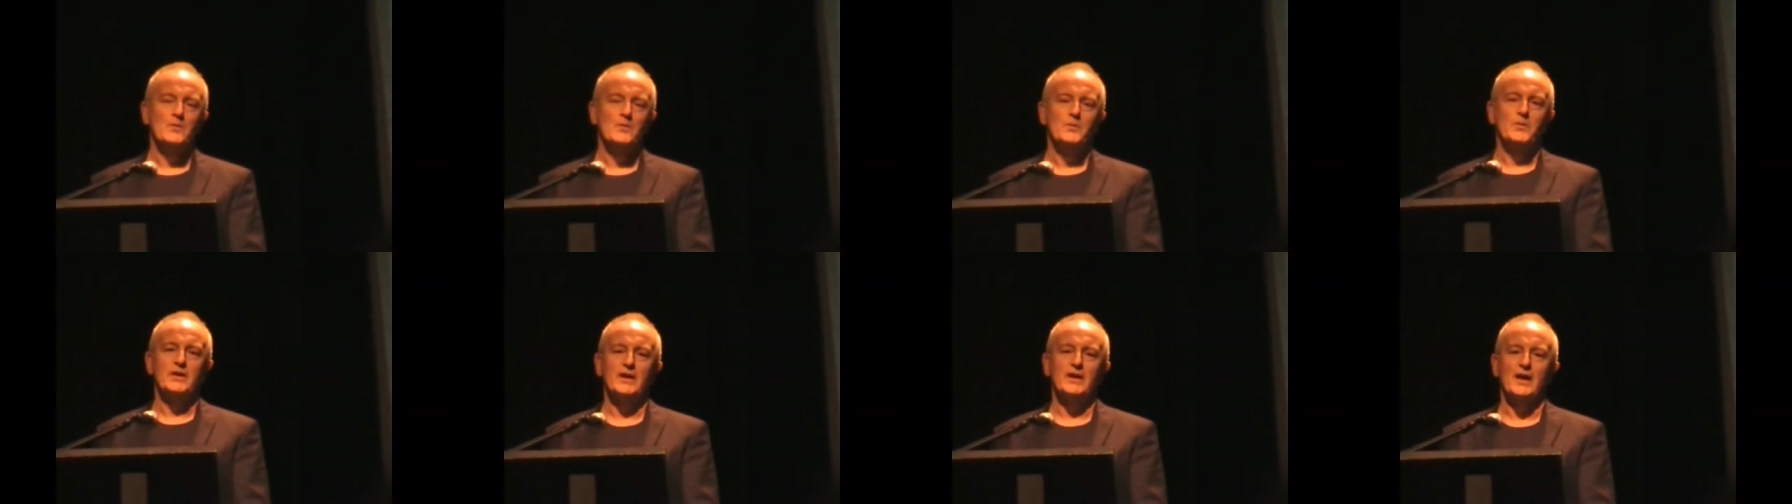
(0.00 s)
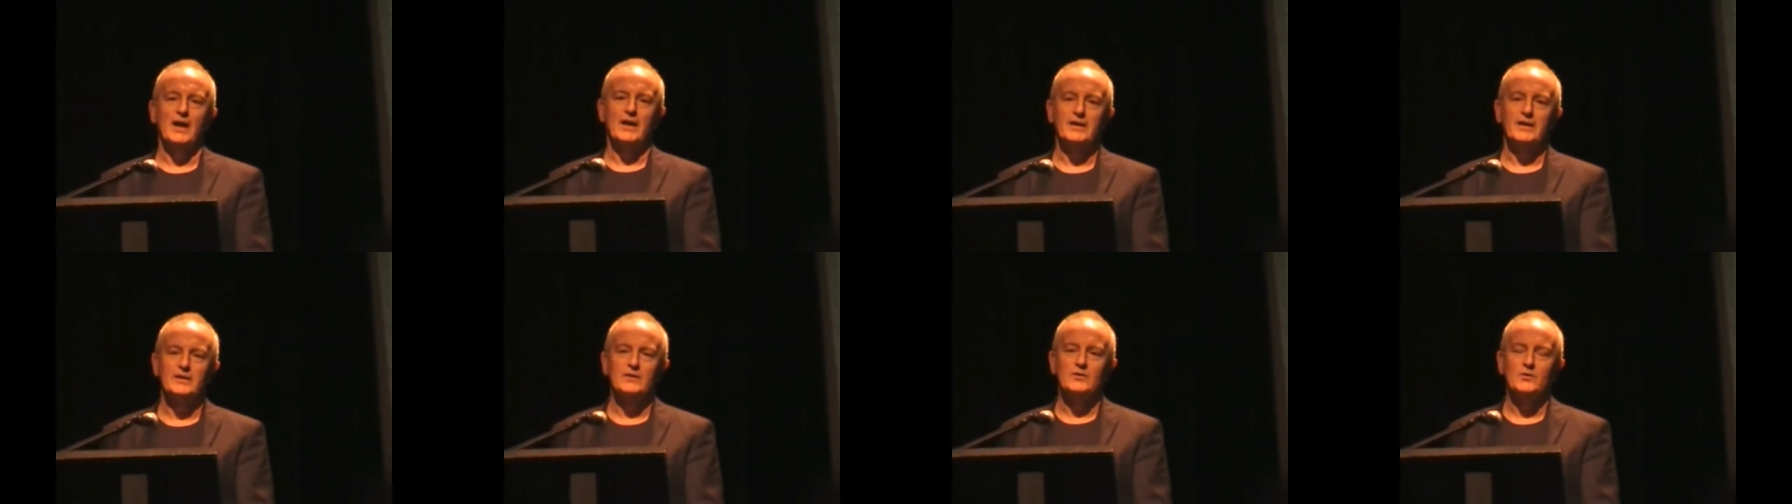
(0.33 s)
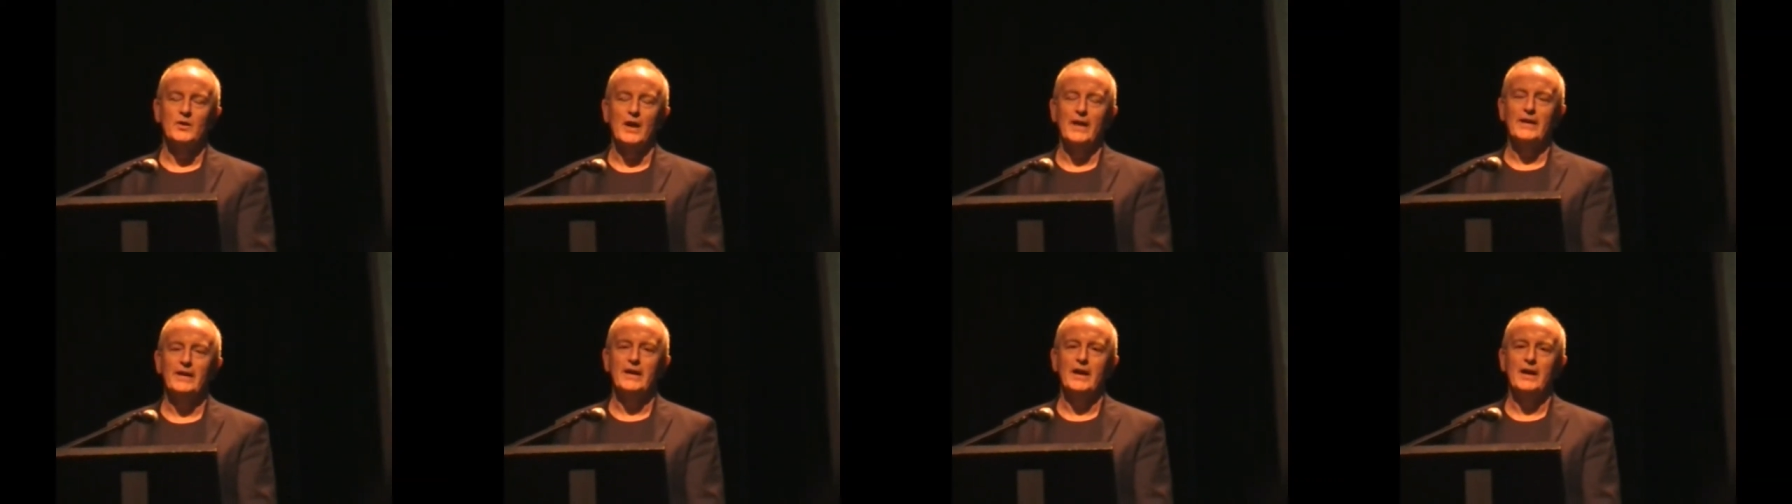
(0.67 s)
But I had a
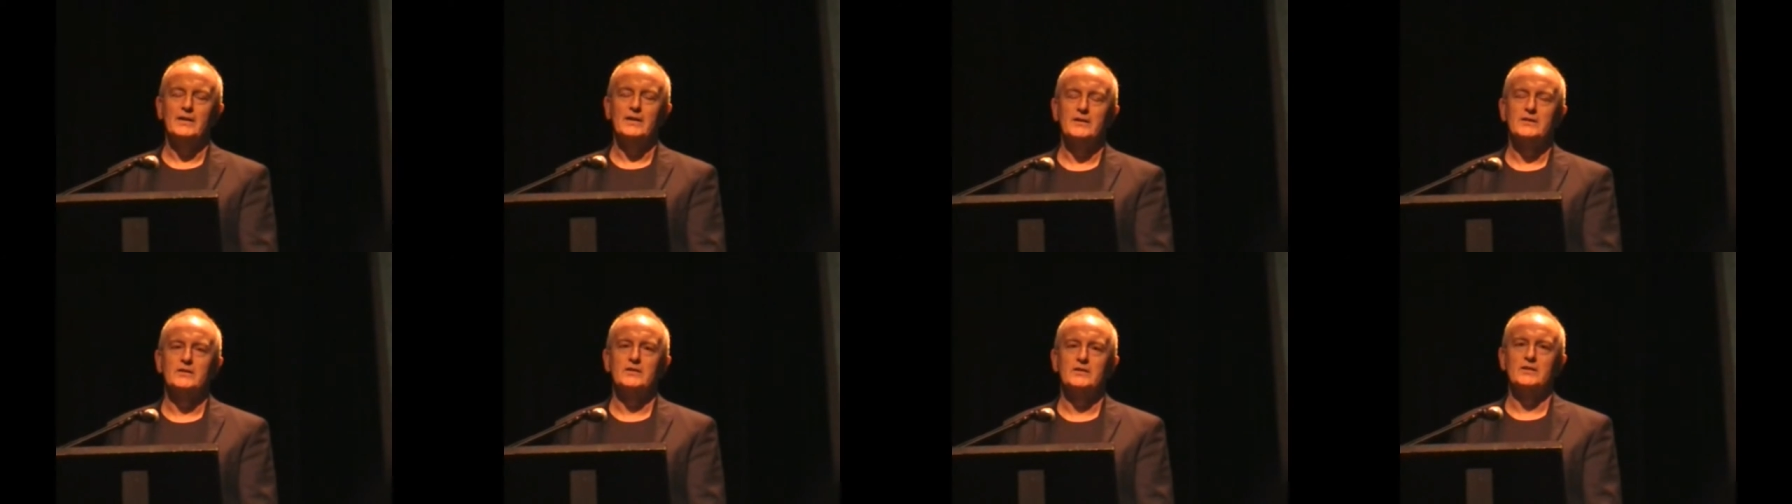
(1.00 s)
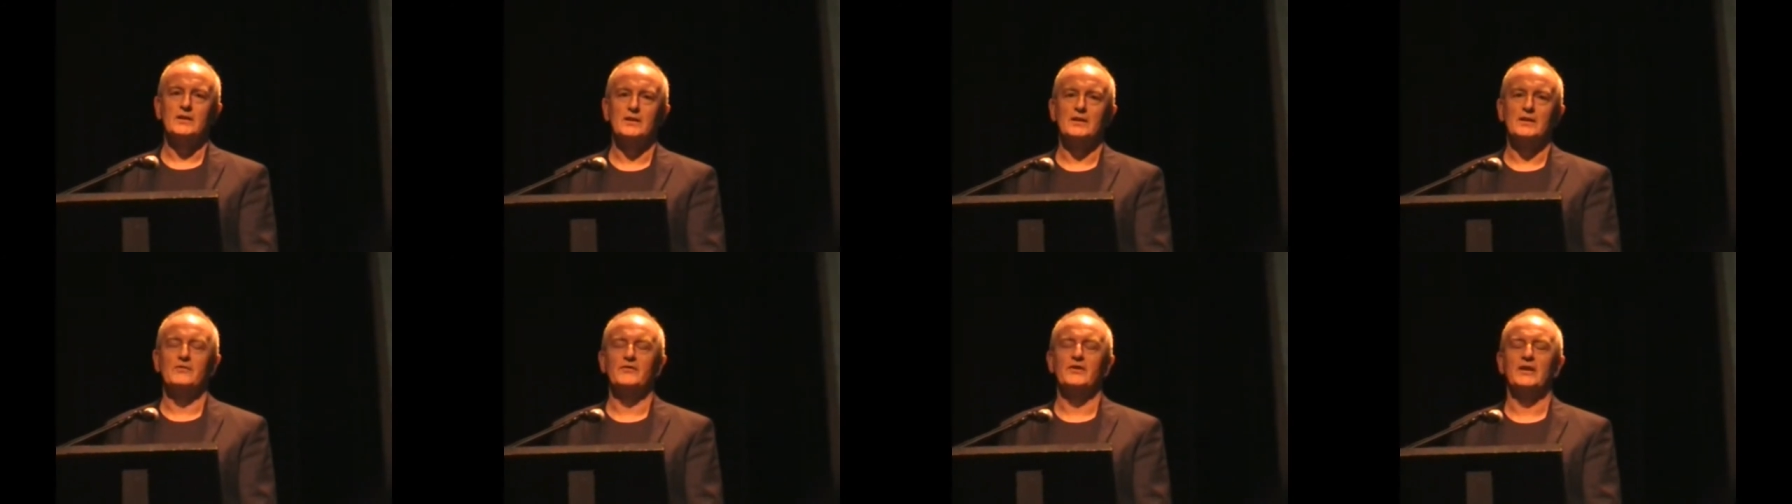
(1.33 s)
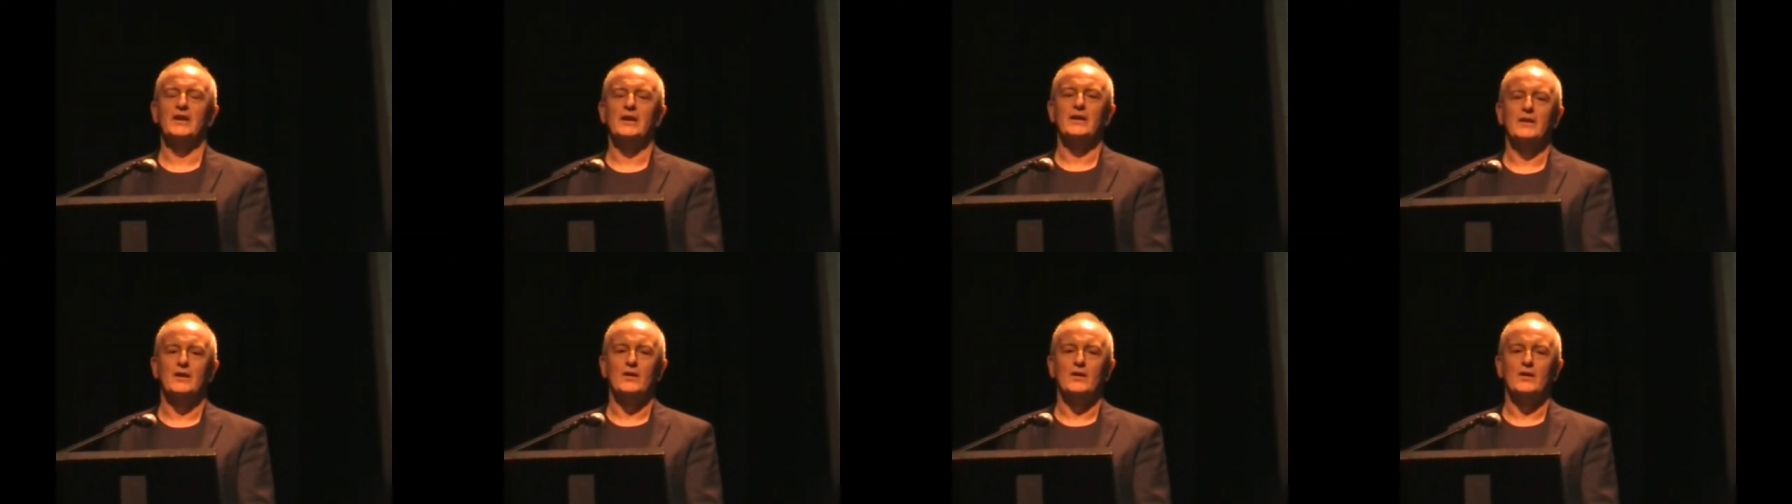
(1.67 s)
grandaunt living in